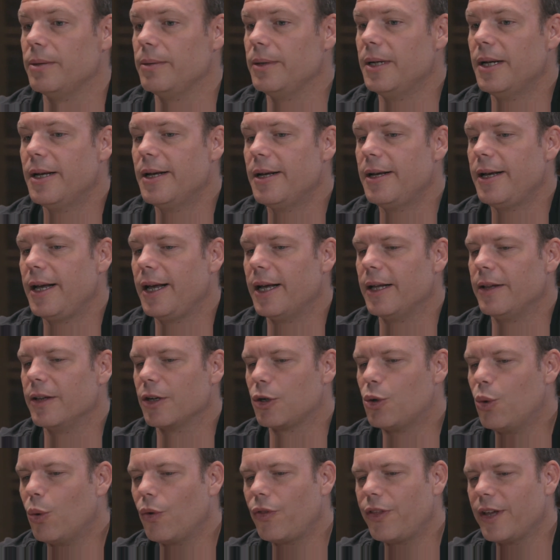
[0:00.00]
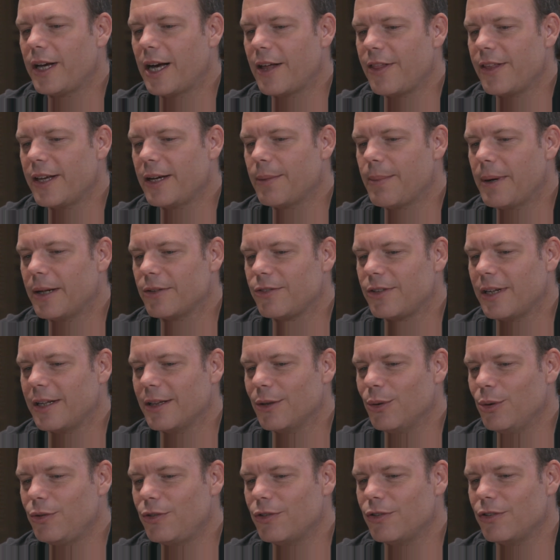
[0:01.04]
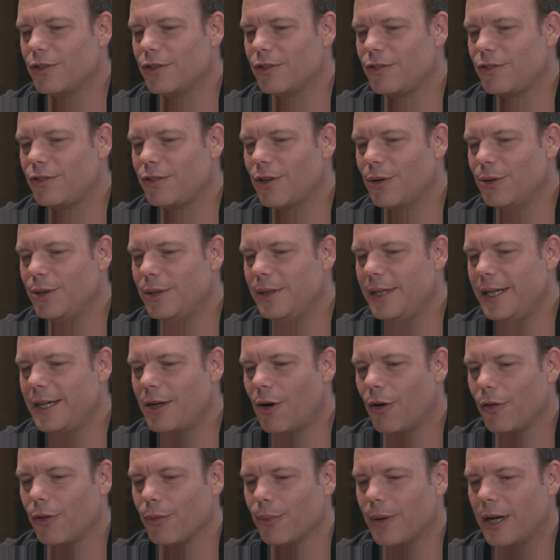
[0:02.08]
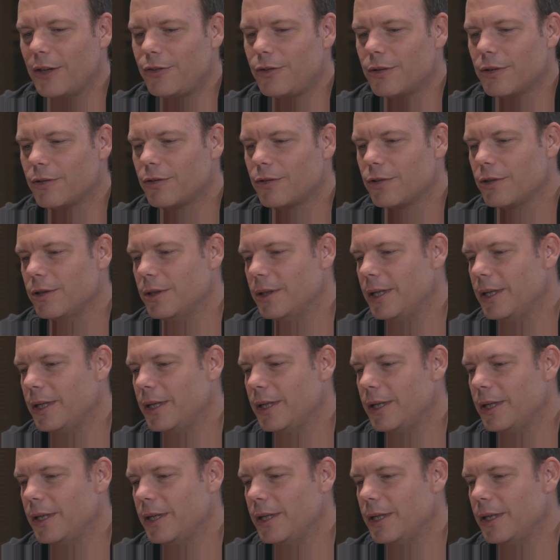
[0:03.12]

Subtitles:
And the cool thing I think about St. Louis is it's so unique. All the restaurants are